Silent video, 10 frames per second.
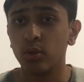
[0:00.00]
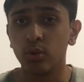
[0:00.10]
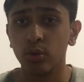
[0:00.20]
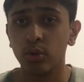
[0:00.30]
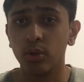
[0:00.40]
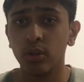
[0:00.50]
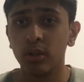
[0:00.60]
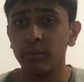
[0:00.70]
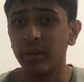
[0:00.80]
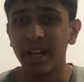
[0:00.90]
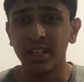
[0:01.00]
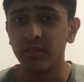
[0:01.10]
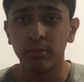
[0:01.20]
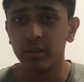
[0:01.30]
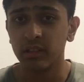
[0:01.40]
or any
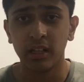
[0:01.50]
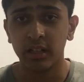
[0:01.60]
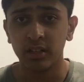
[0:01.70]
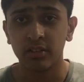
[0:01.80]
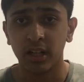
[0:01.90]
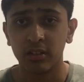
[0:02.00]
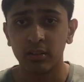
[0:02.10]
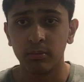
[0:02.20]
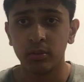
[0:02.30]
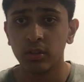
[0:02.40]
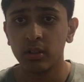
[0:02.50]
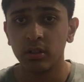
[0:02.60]
other miscellaneous items.